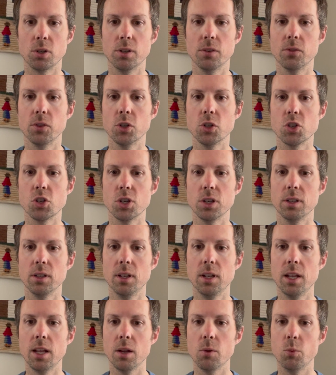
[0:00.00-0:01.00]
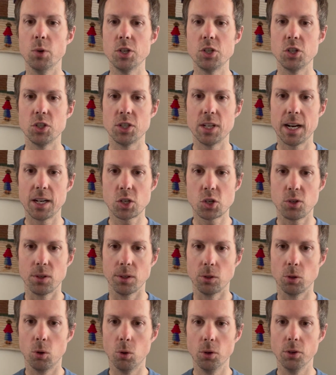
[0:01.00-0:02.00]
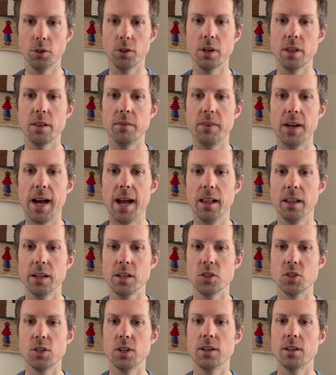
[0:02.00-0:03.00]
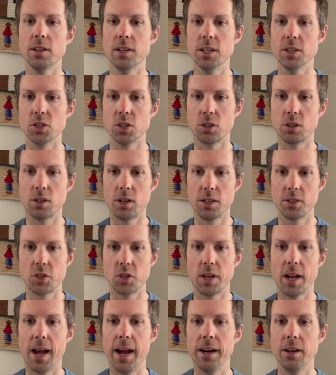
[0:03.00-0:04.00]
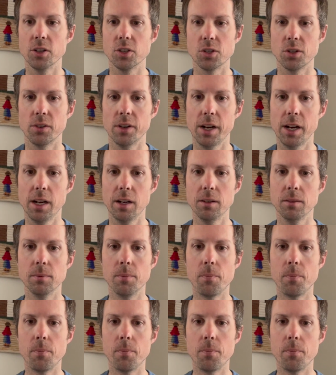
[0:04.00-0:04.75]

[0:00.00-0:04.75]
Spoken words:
inversion in which it's actually colder in the valleys than it is across the higher terrain.